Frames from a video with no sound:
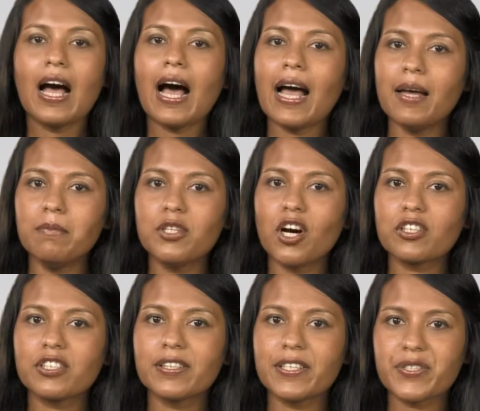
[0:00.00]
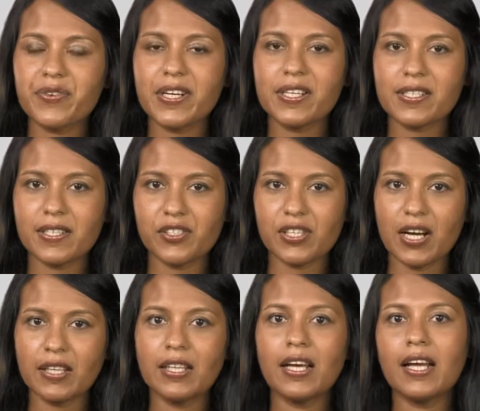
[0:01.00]
I am Dr. Tazrina
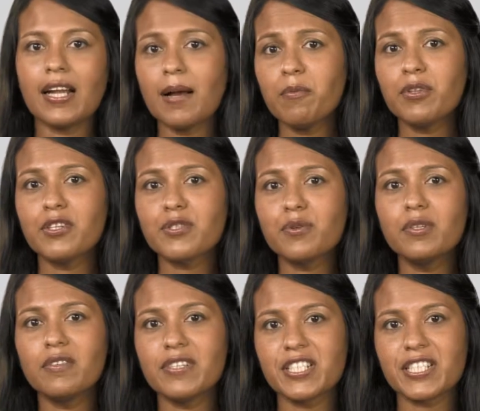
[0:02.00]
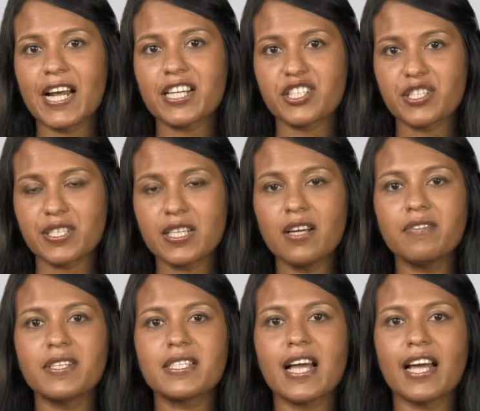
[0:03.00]
Sajjad and I'm with the School of International
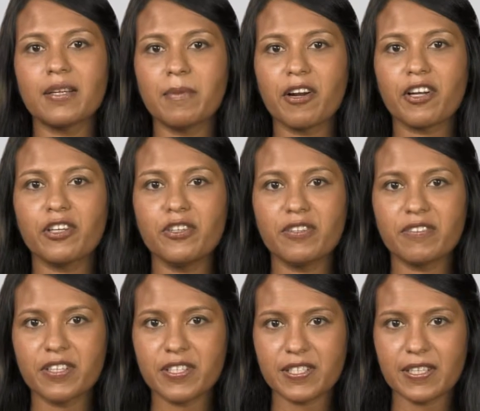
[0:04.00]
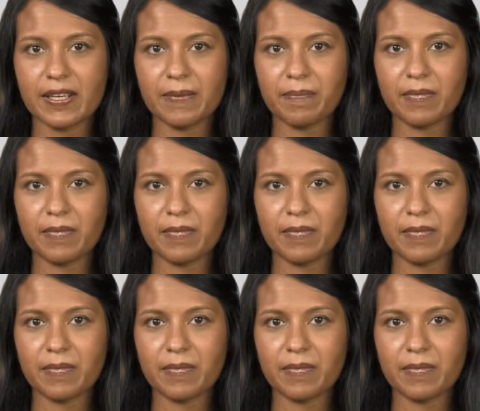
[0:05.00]
Service at American University.